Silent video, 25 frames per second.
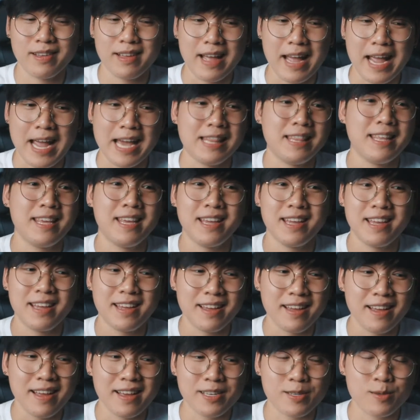
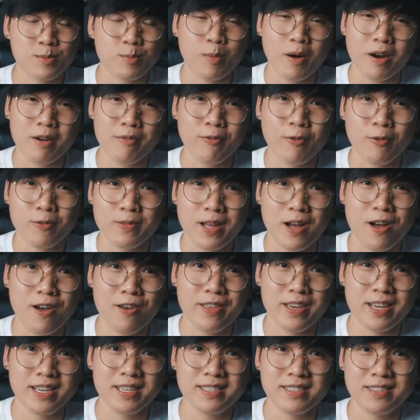any smartphone
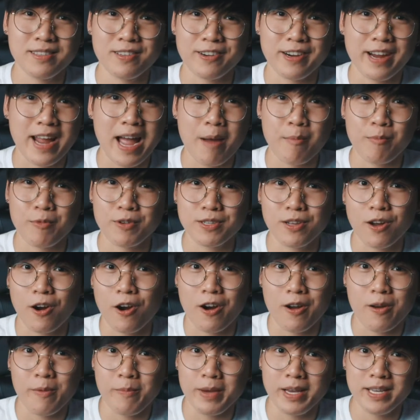nowadays, their cameras
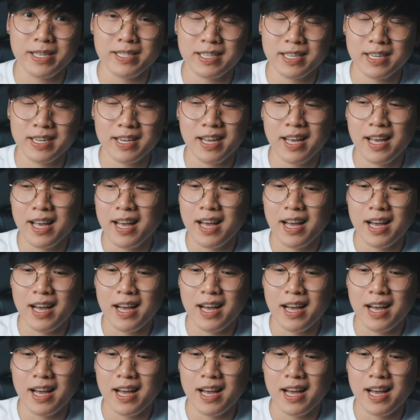are amazing,